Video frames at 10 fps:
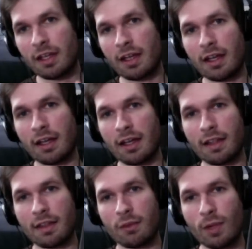
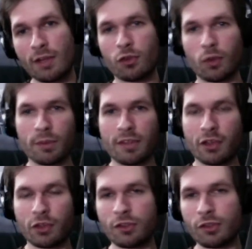Red Storm was
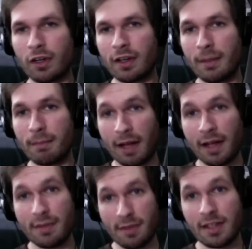actually started up
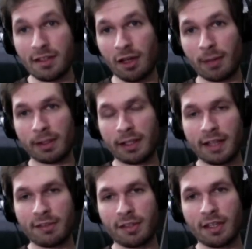by the Tom
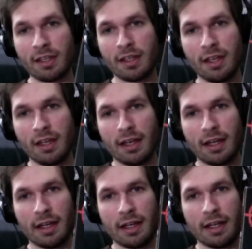Clancy.
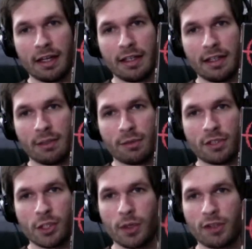It was
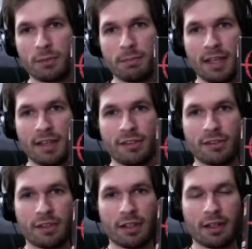a
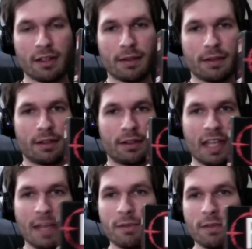US-based
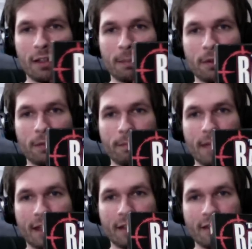game developer
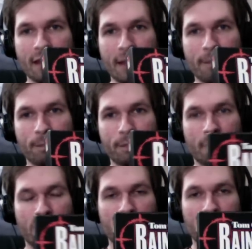back in the day,
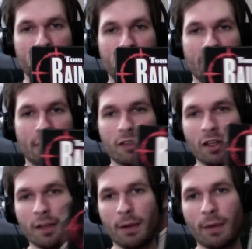and I'll
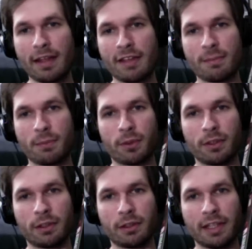talk about why that's
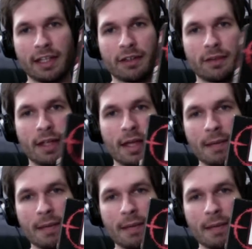important a little later.